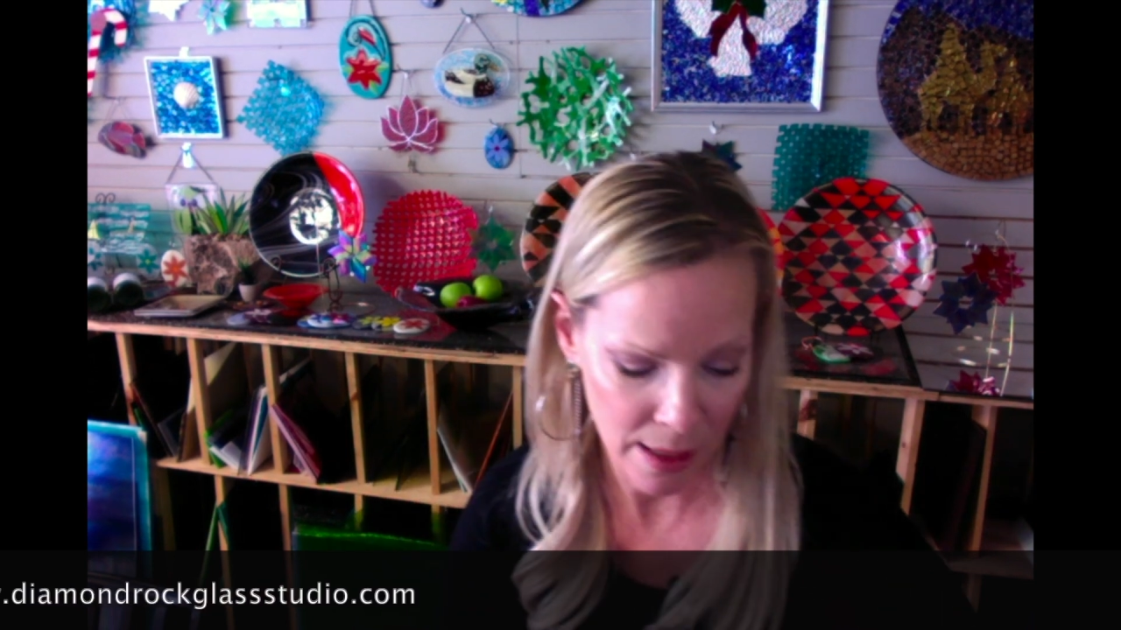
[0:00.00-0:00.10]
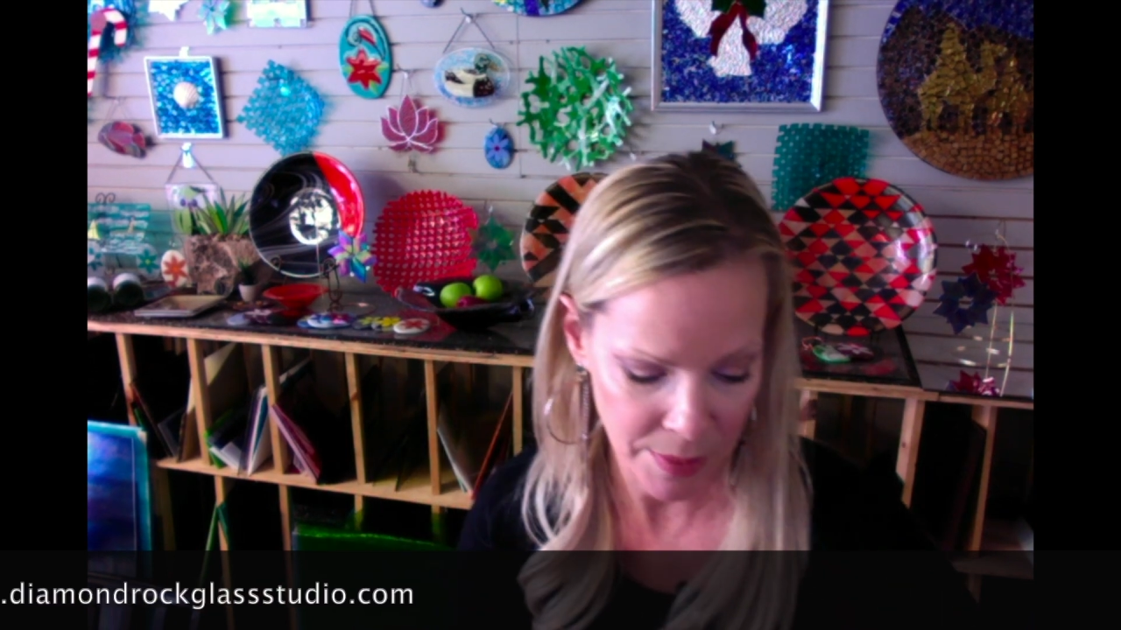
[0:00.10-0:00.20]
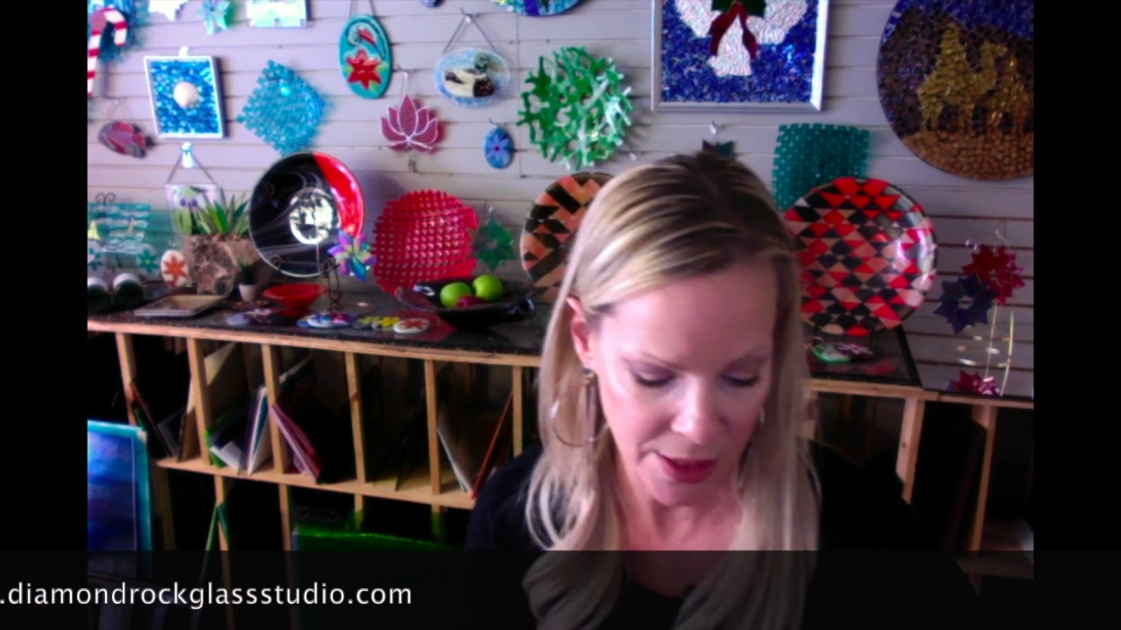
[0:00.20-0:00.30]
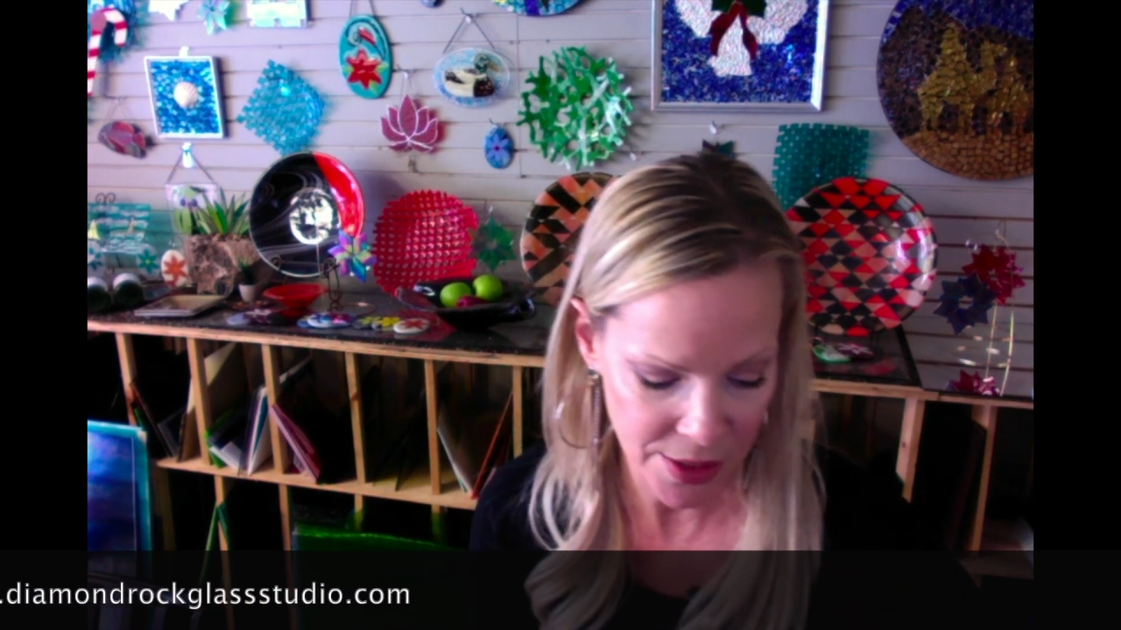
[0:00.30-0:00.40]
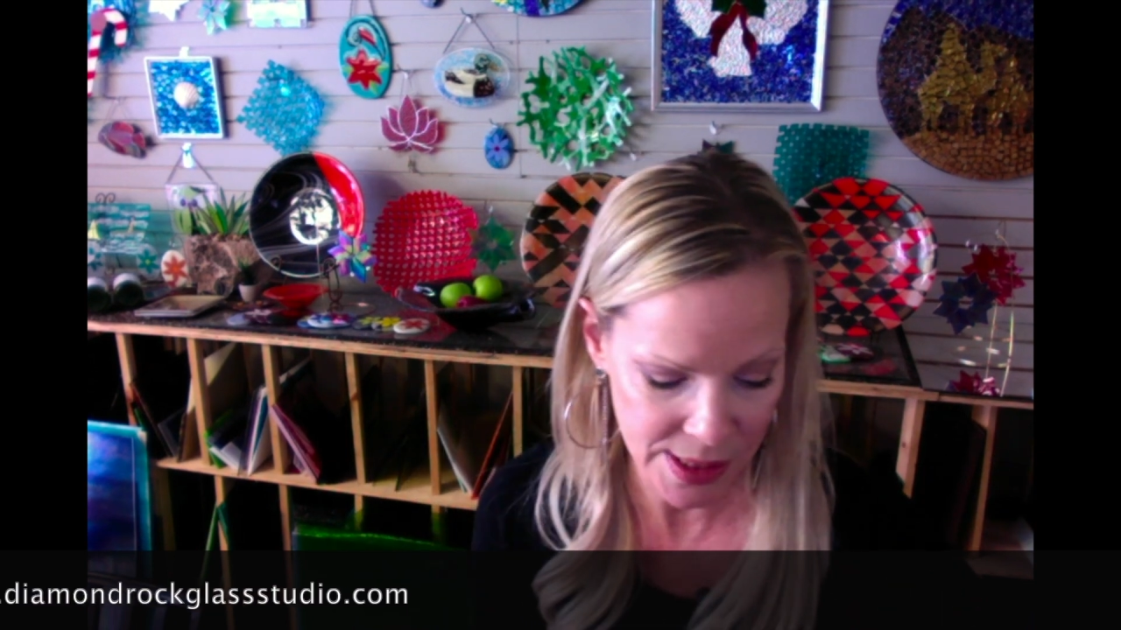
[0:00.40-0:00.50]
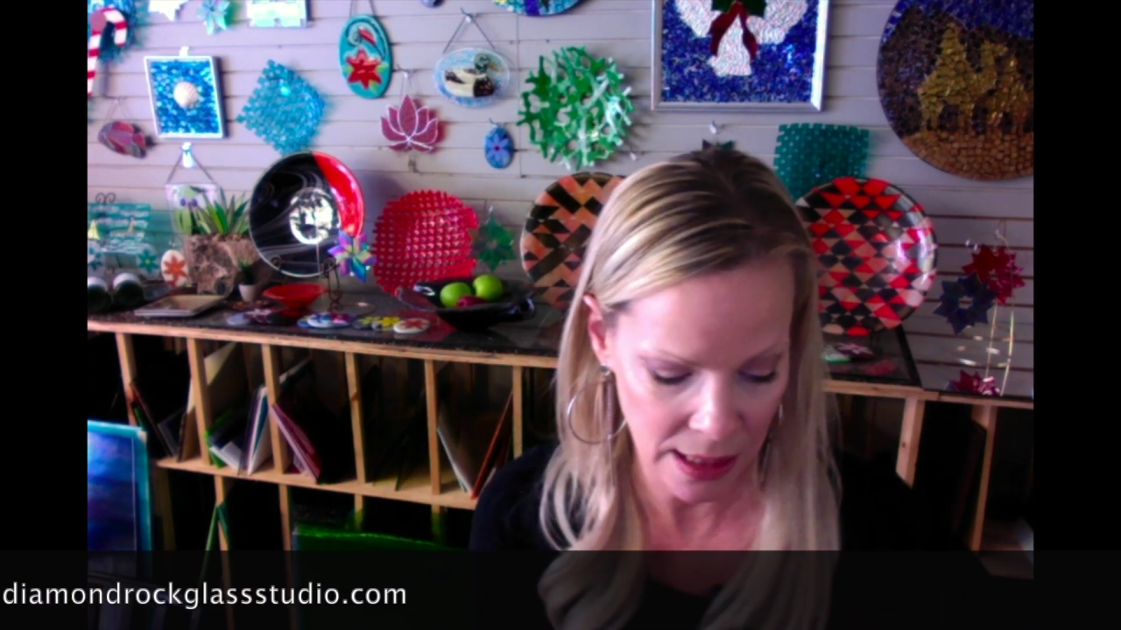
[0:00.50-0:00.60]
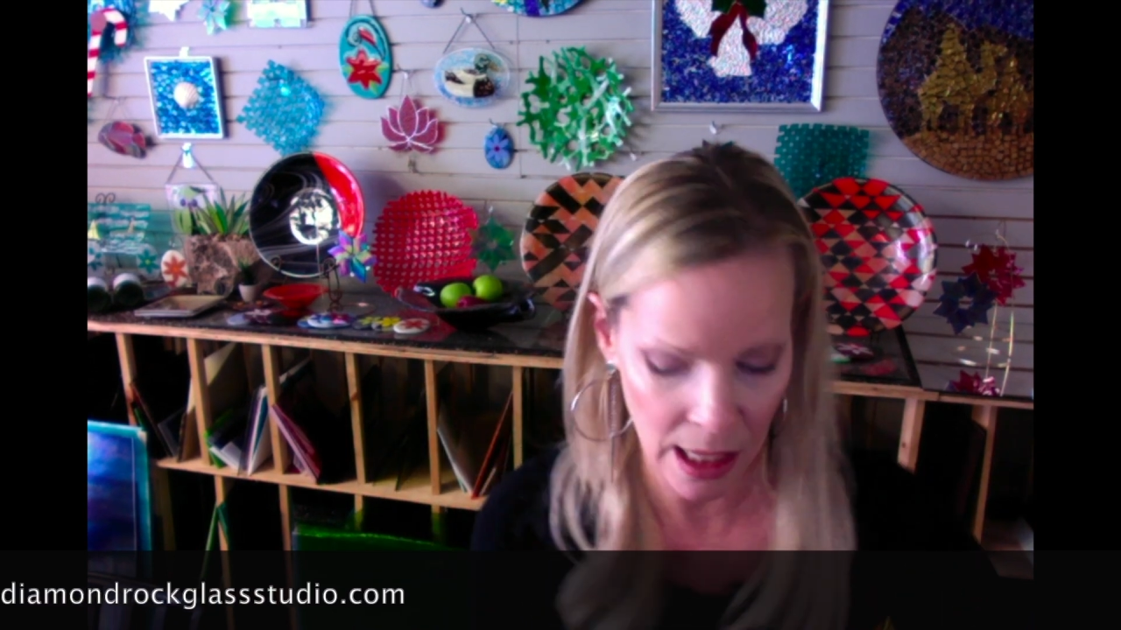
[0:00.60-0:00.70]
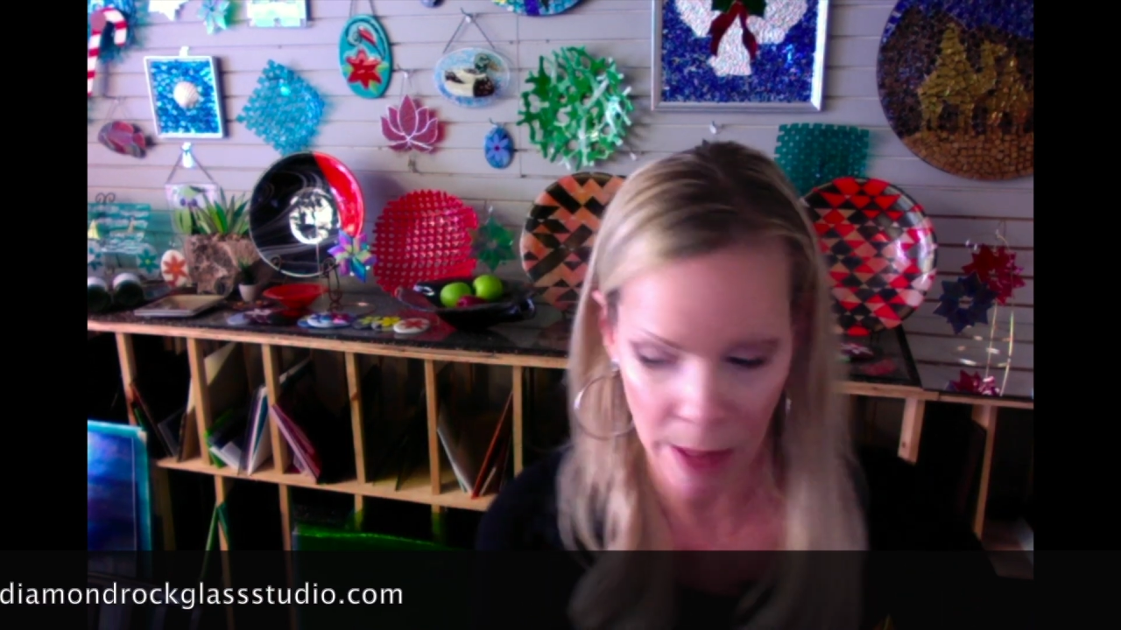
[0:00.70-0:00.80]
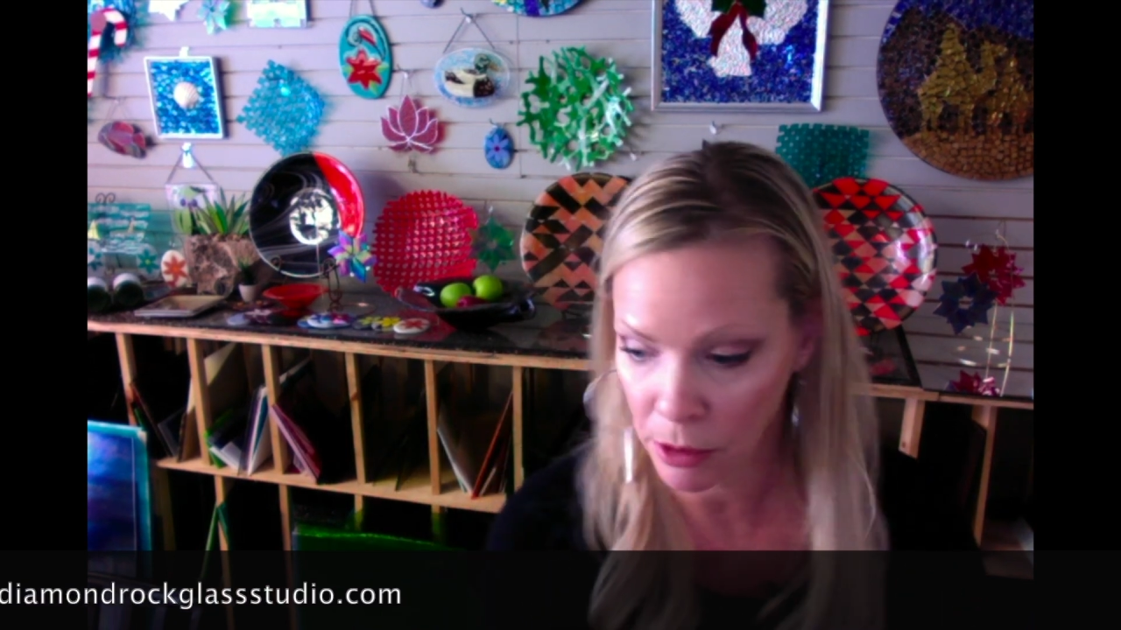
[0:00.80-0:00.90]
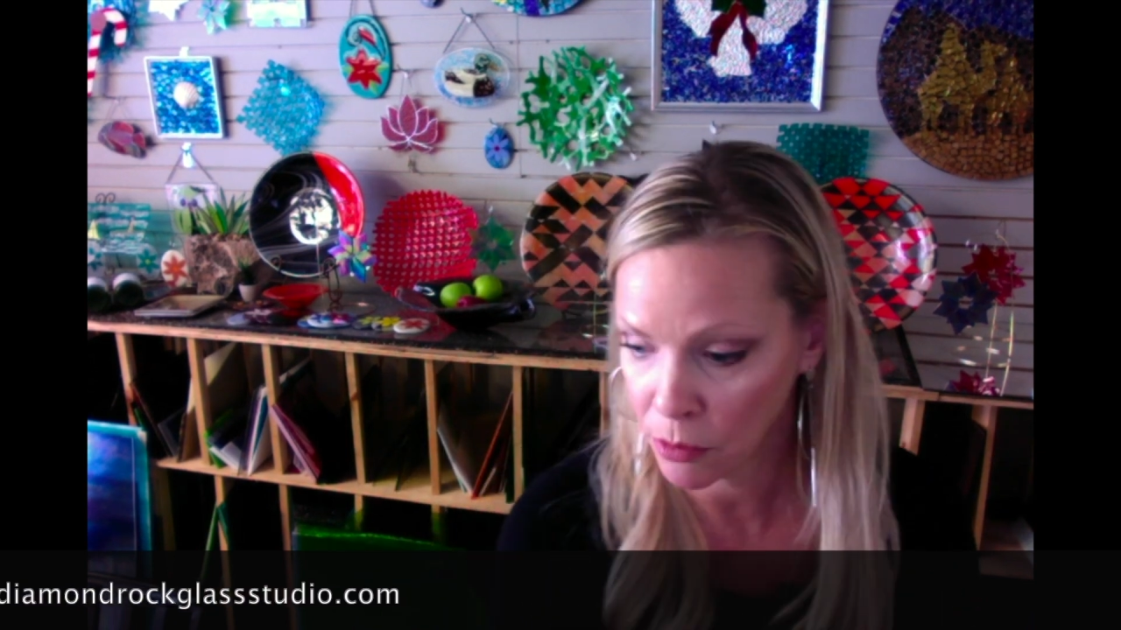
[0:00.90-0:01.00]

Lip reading: Here's a couple